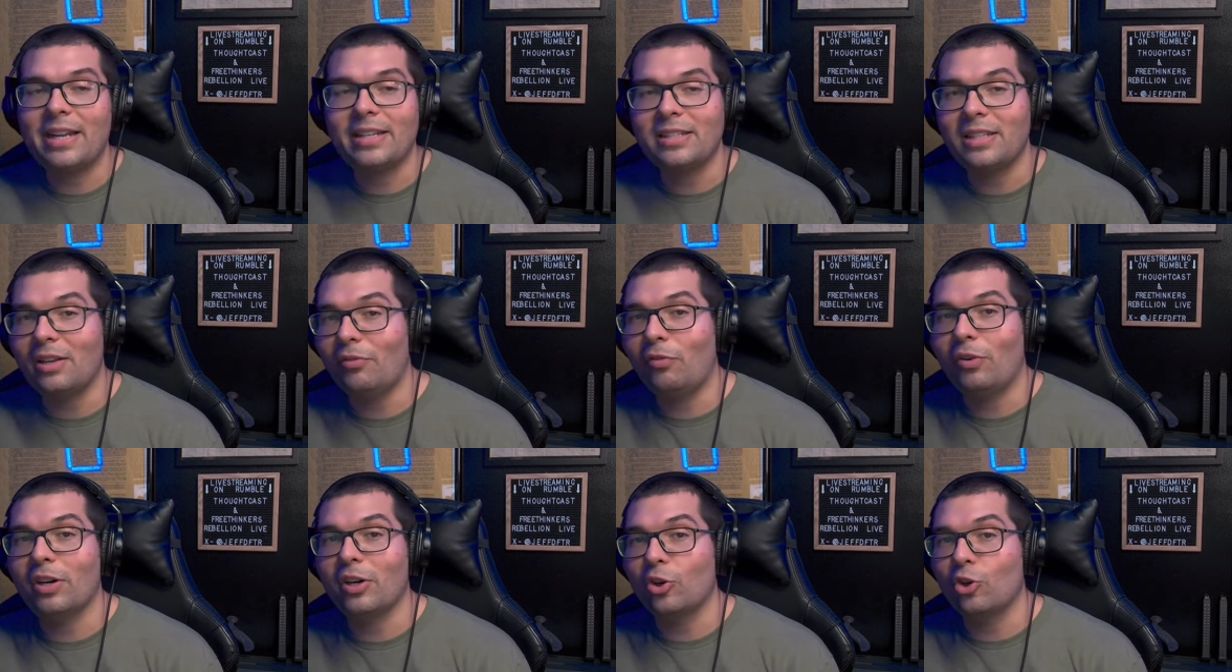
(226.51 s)
of
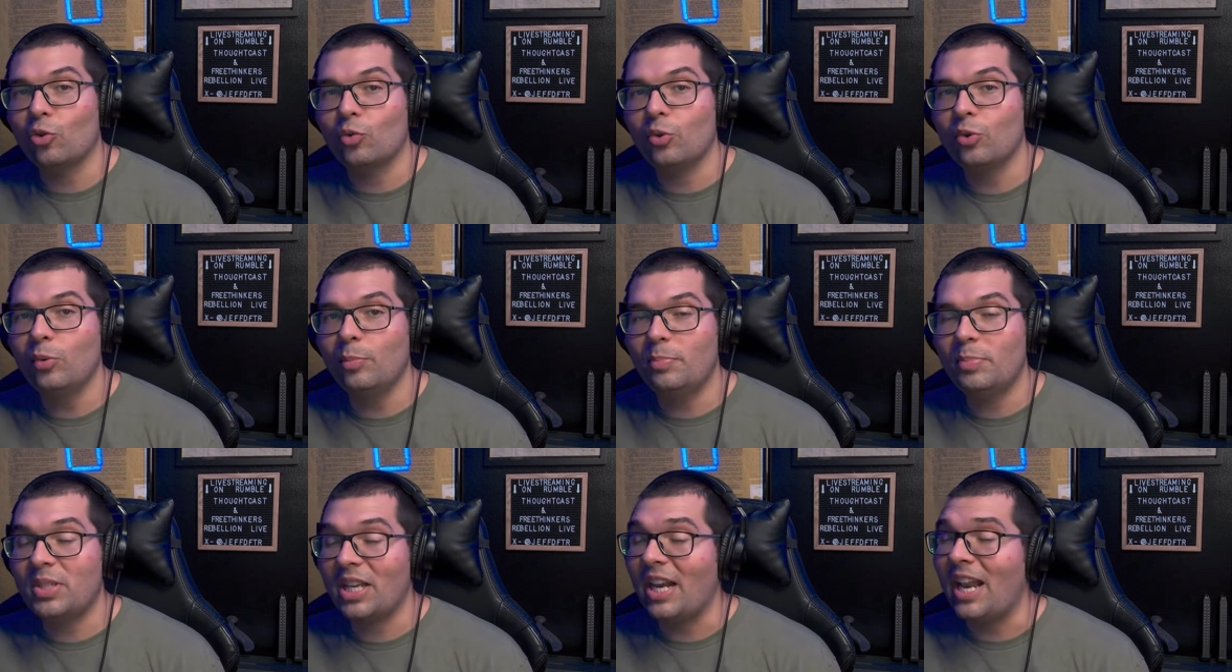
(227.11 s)
different
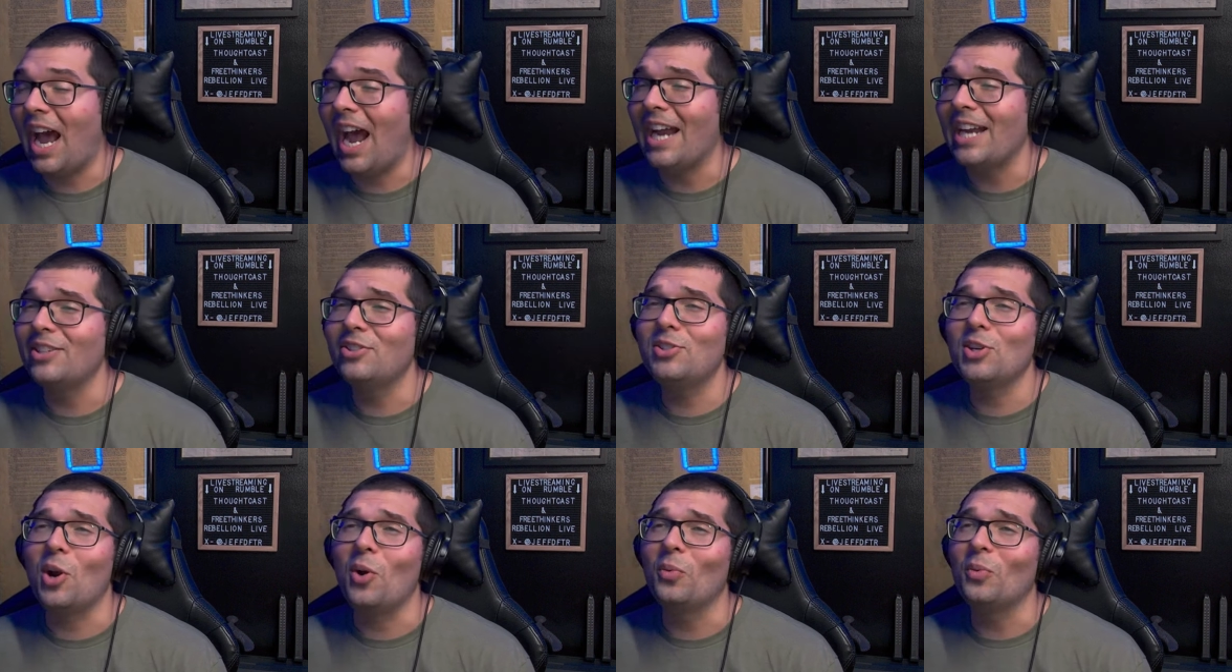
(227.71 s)
groups, and I
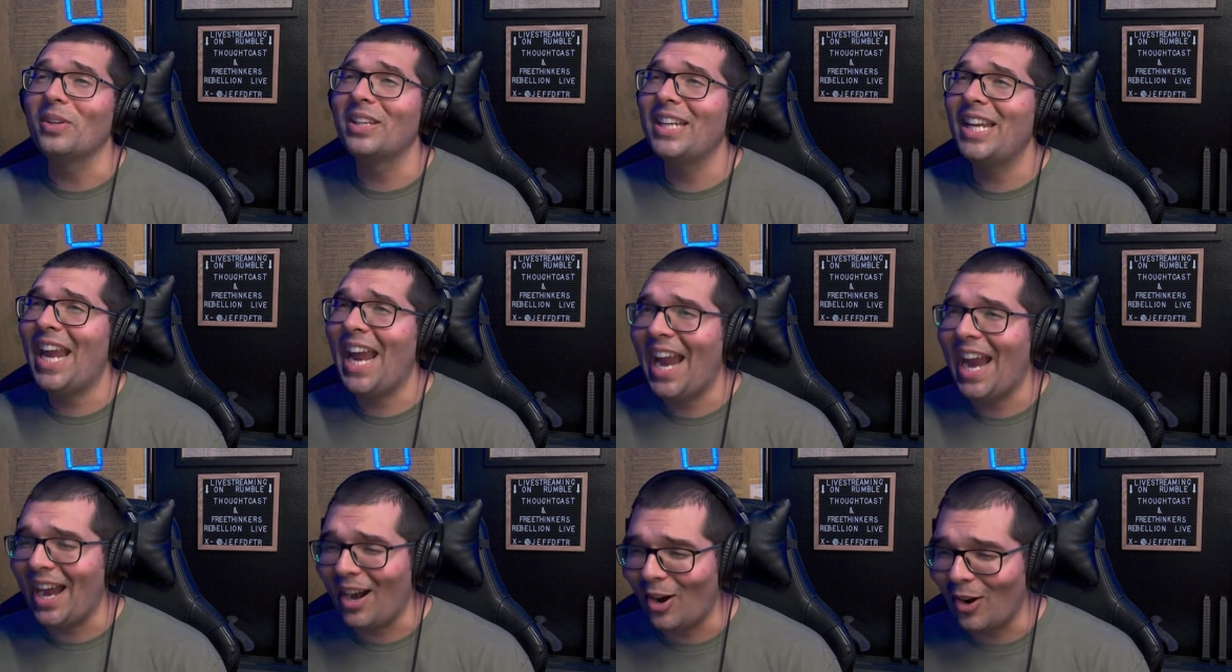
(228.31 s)
don't
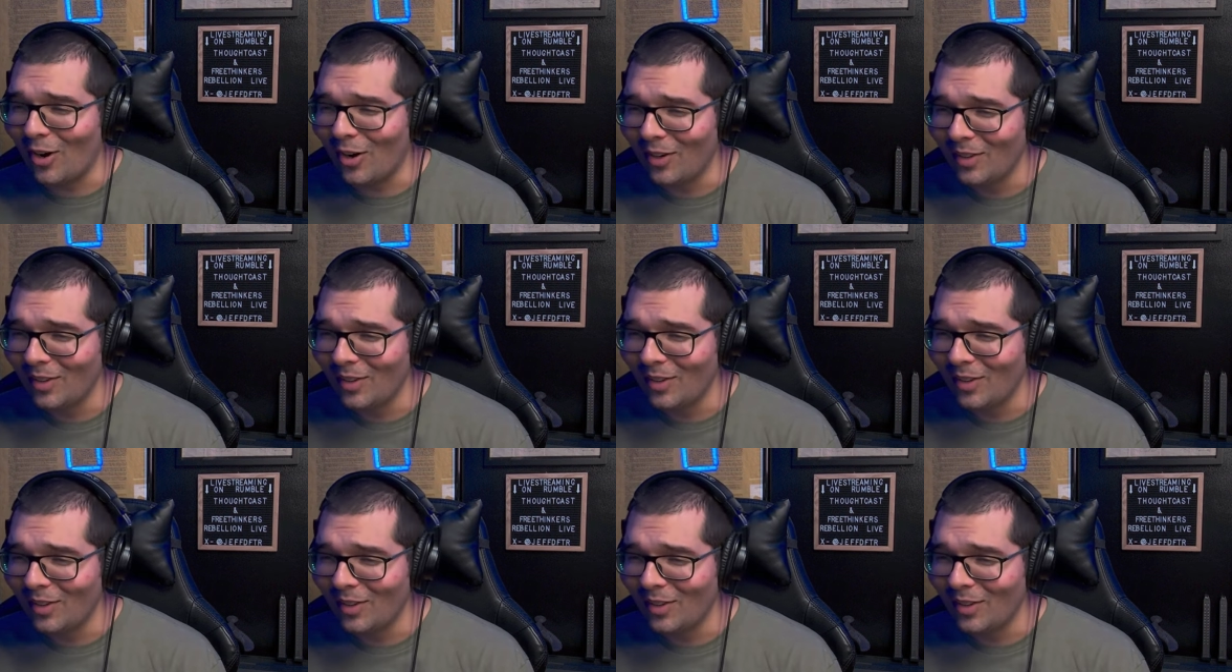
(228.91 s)
care.